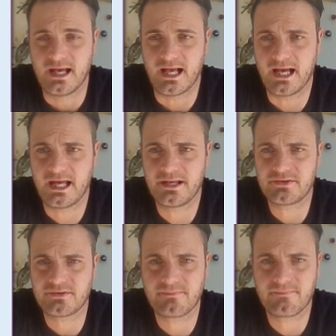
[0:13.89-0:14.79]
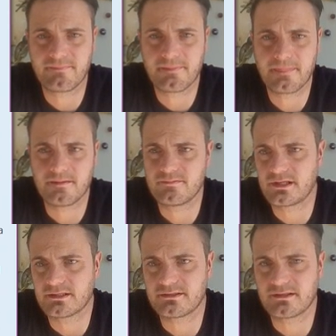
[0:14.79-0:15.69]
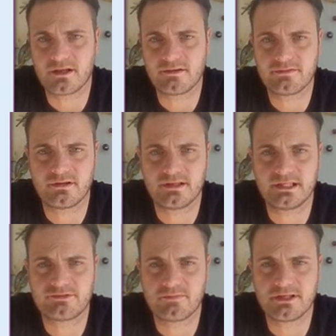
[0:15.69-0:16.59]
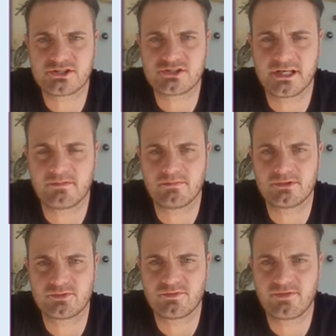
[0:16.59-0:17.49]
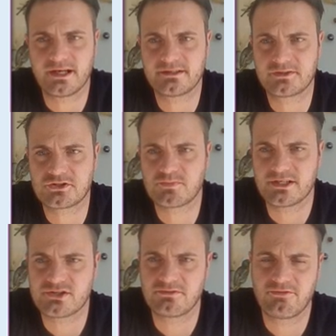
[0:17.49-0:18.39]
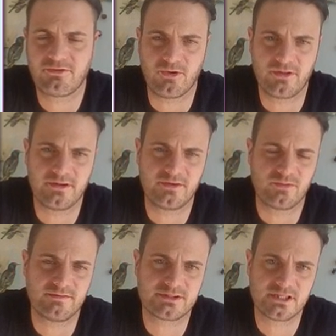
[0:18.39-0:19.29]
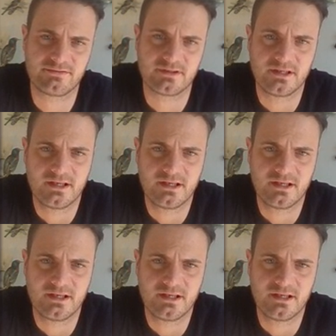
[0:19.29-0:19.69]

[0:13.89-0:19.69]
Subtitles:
And we get a lot of information here, but we find an expression for the derivative.